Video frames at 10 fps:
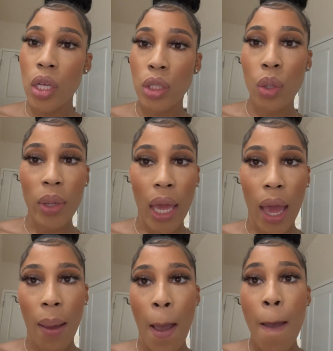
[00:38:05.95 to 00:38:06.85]
so
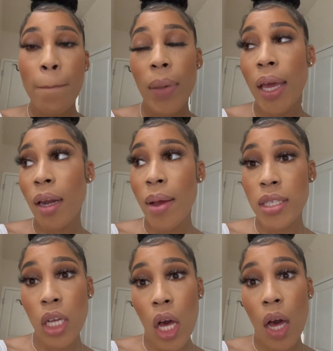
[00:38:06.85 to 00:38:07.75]
yeah. But anyways,
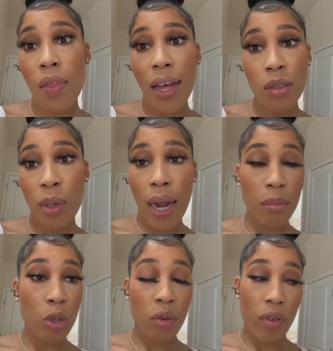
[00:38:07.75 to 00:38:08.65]
y'all, that's what I'm
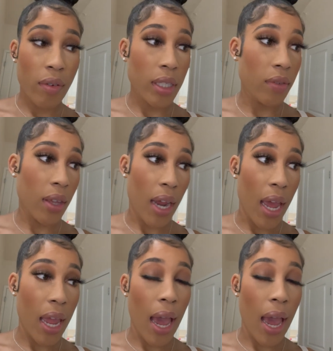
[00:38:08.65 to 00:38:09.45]
doing for the rest of the night.